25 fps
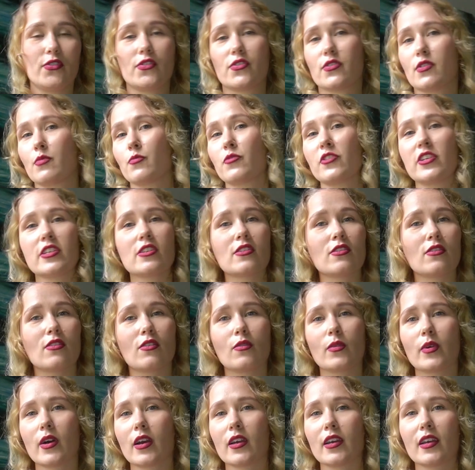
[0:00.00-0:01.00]
some reason not
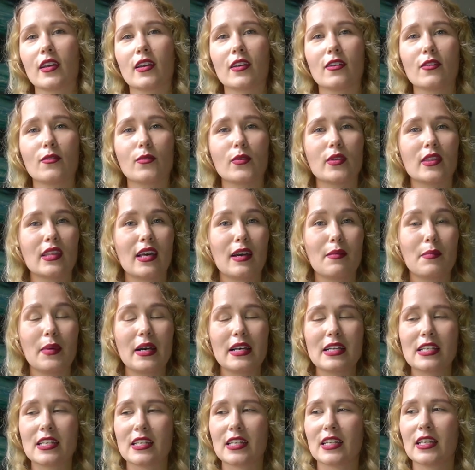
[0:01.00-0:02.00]
working with that
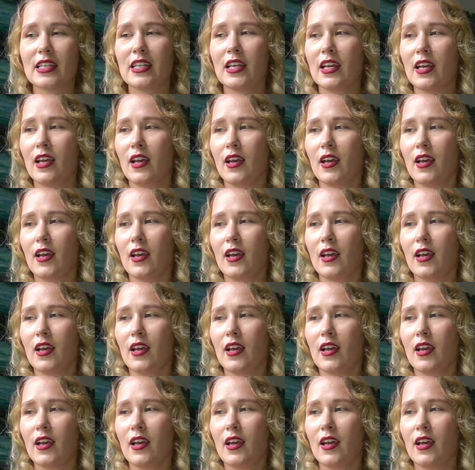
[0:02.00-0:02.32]
pattern.